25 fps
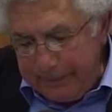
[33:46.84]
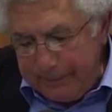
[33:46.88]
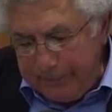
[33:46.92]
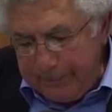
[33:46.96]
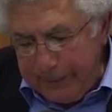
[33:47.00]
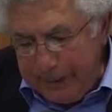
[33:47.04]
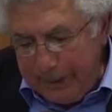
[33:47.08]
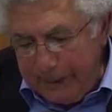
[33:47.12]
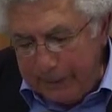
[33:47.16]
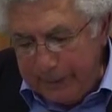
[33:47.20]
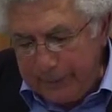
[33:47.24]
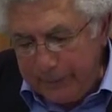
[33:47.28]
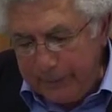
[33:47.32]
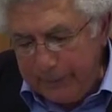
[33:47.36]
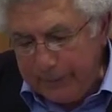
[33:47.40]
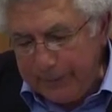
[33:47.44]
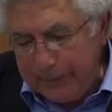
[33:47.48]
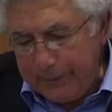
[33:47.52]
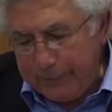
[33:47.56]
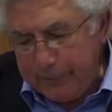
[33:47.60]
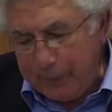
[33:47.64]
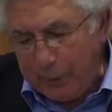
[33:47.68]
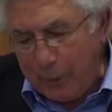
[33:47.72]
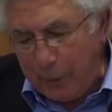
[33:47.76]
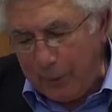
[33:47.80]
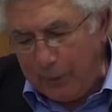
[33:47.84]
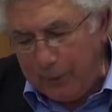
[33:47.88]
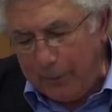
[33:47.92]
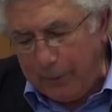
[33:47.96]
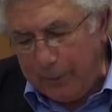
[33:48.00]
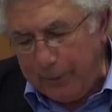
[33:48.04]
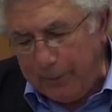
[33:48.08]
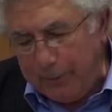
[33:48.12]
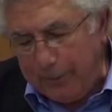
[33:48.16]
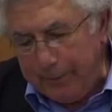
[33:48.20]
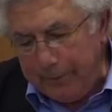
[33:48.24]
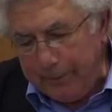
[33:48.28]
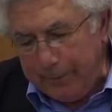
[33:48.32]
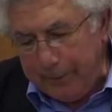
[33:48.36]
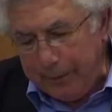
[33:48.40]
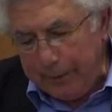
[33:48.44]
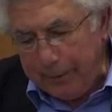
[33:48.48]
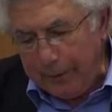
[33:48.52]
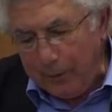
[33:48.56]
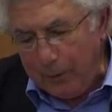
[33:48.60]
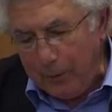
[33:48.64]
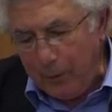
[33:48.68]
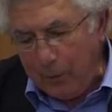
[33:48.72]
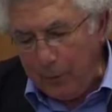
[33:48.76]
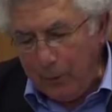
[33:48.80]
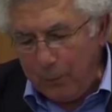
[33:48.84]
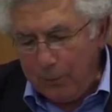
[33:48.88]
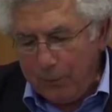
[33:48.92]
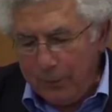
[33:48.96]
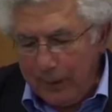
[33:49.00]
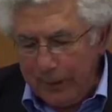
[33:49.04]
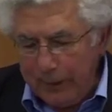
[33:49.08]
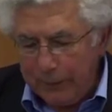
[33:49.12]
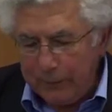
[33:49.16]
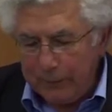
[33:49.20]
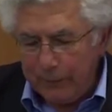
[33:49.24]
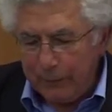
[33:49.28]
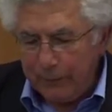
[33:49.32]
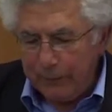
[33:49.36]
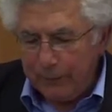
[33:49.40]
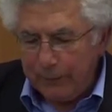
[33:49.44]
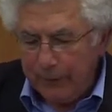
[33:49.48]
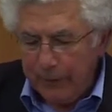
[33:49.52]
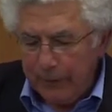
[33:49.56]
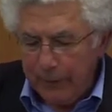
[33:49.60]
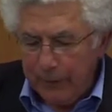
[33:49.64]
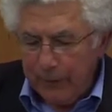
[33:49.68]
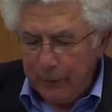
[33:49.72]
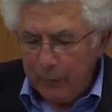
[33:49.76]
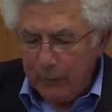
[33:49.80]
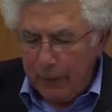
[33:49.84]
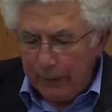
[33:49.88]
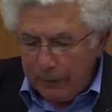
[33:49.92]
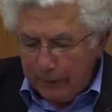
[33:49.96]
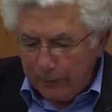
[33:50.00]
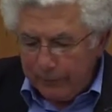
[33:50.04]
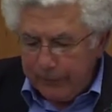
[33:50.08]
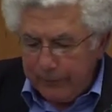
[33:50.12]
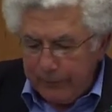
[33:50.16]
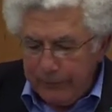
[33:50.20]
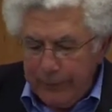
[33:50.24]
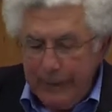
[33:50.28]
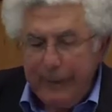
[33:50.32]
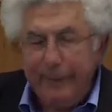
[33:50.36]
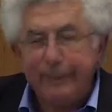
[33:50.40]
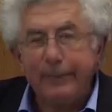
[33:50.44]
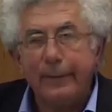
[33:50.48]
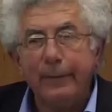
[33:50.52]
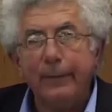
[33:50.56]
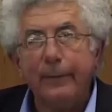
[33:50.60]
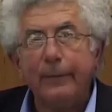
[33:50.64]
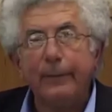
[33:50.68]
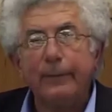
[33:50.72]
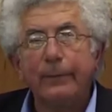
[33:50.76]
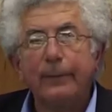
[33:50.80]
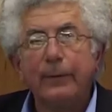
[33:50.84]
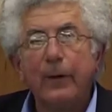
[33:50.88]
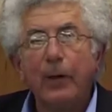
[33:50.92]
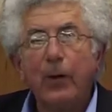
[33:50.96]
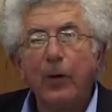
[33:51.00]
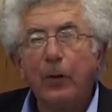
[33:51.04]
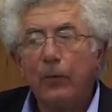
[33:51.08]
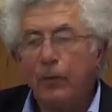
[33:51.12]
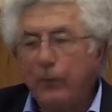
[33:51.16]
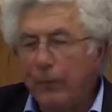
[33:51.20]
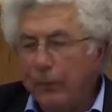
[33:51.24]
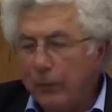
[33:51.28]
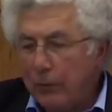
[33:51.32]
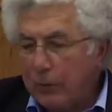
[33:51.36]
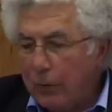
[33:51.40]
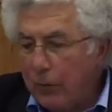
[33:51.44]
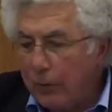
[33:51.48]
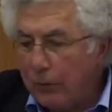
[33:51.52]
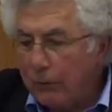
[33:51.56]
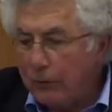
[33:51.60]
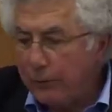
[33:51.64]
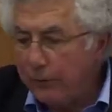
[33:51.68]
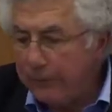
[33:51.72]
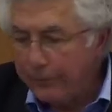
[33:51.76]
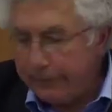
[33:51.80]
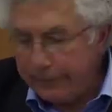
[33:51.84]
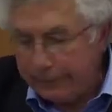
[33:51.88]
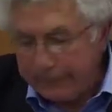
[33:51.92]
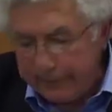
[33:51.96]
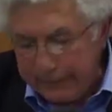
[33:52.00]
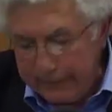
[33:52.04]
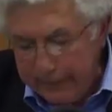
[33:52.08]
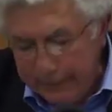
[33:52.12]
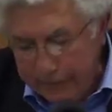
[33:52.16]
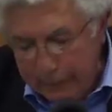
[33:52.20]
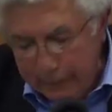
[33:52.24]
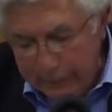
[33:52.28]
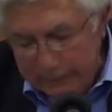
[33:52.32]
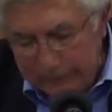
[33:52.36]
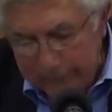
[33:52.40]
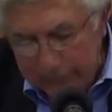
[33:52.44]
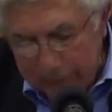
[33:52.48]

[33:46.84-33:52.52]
Part of the problem, or one of the reasons for the controversy which